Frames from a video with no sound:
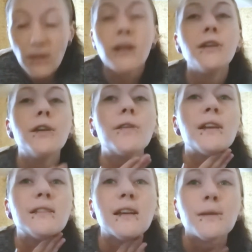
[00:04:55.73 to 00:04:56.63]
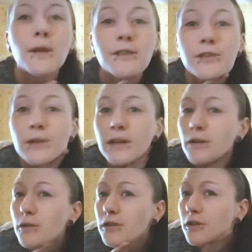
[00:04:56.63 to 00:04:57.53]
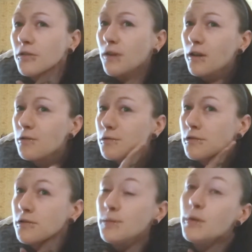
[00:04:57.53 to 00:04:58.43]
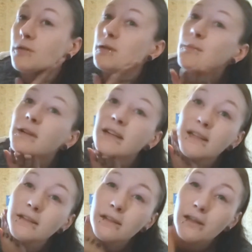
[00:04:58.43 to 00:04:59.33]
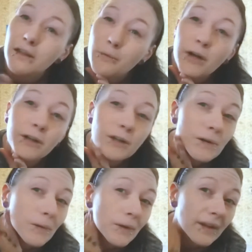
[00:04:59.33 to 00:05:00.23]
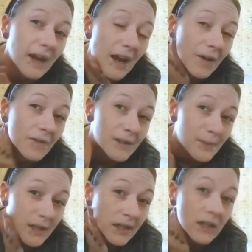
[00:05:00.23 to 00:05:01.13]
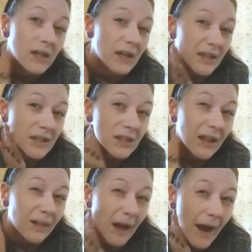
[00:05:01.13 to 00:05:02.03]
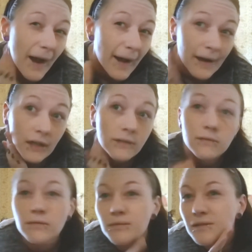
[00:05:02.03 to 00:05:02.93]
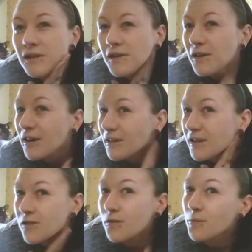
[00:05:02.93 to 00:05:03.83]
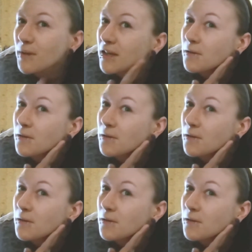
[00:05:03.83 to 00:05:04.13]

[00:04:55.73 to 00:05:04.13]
You know, they say as you get older, your freckles are supposed to blend to where you don't really have as many. It's a lie. Or at least for me, it